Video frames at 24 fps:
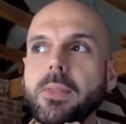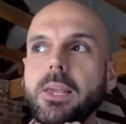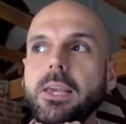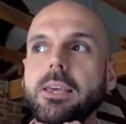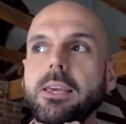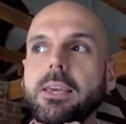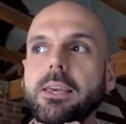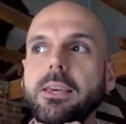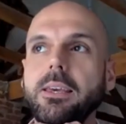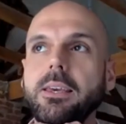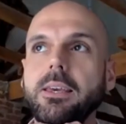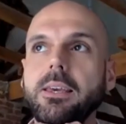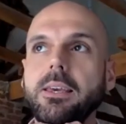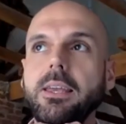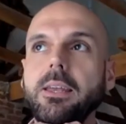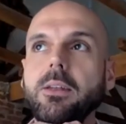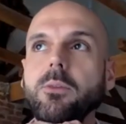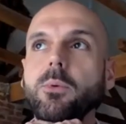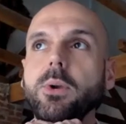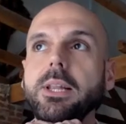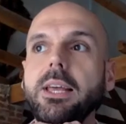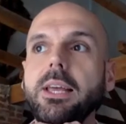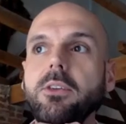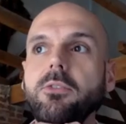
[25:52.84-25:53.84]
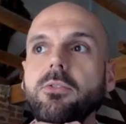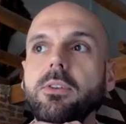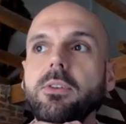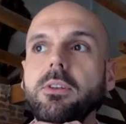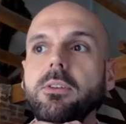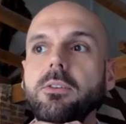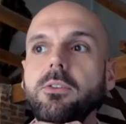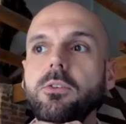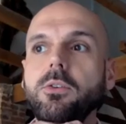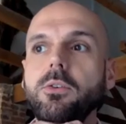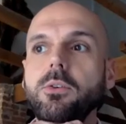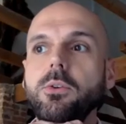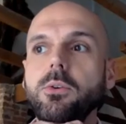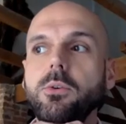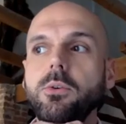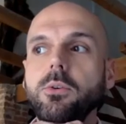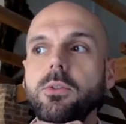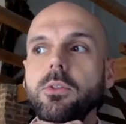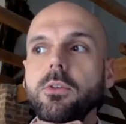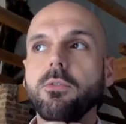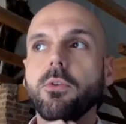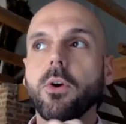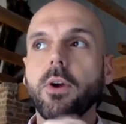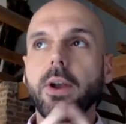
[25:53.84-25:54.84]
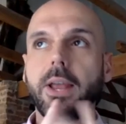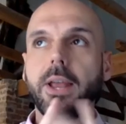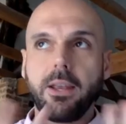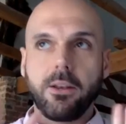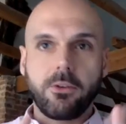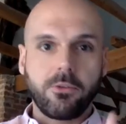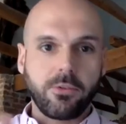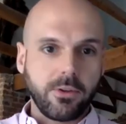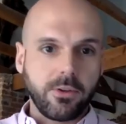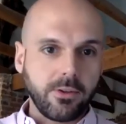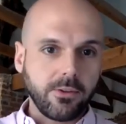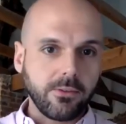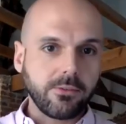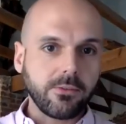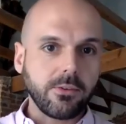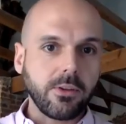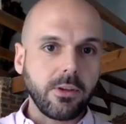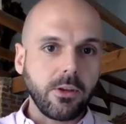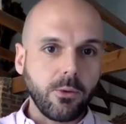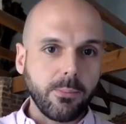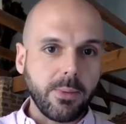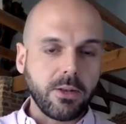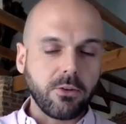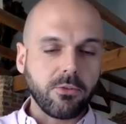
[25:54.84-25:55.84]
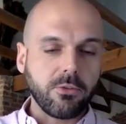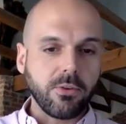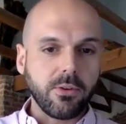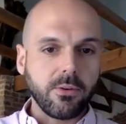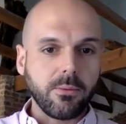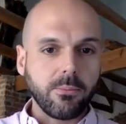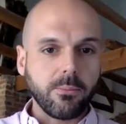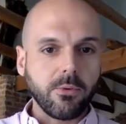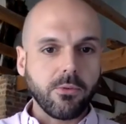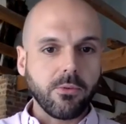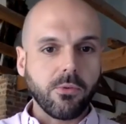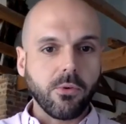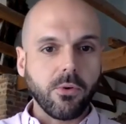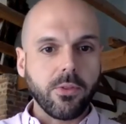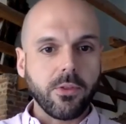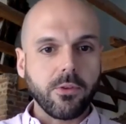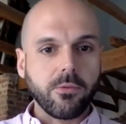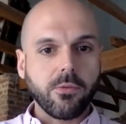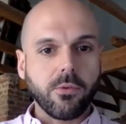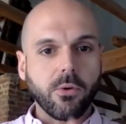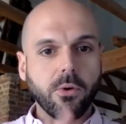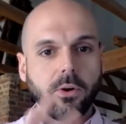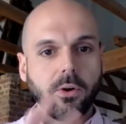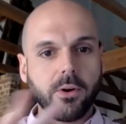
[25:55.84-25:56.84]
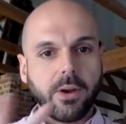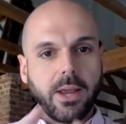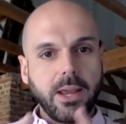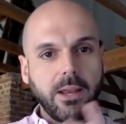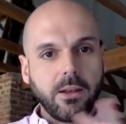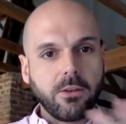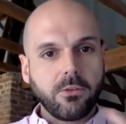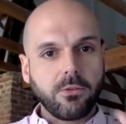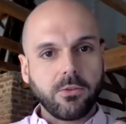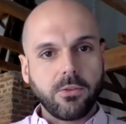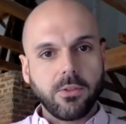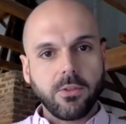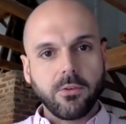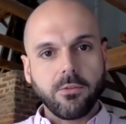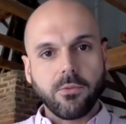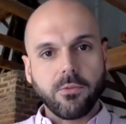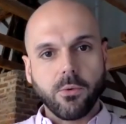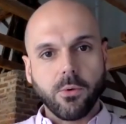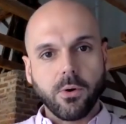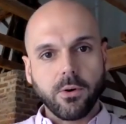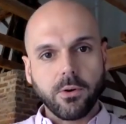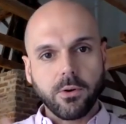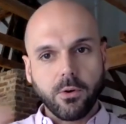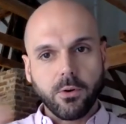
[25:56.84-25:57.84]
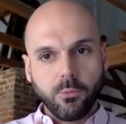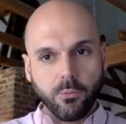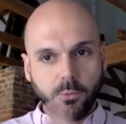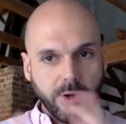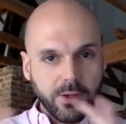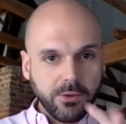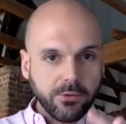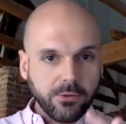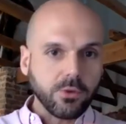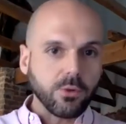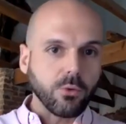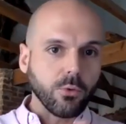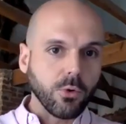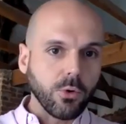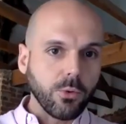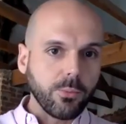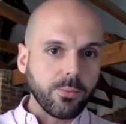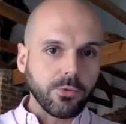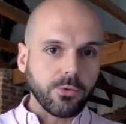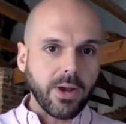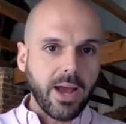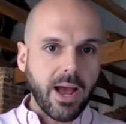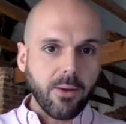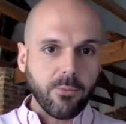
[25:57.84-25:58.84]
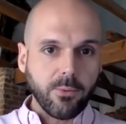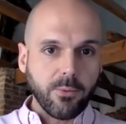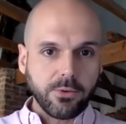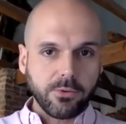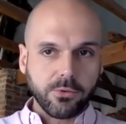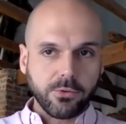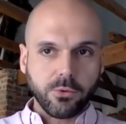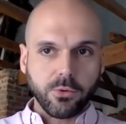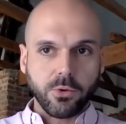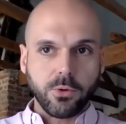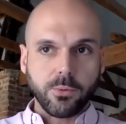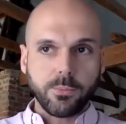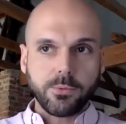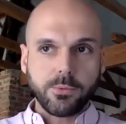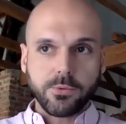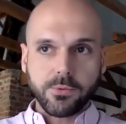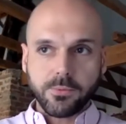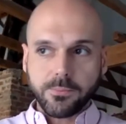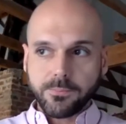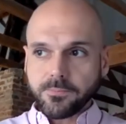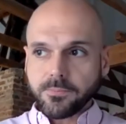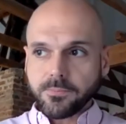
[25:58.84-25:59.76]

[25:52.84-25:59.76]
in relation to the 4 H's that you mentioned before, the 4 risk groups or at-risk groups,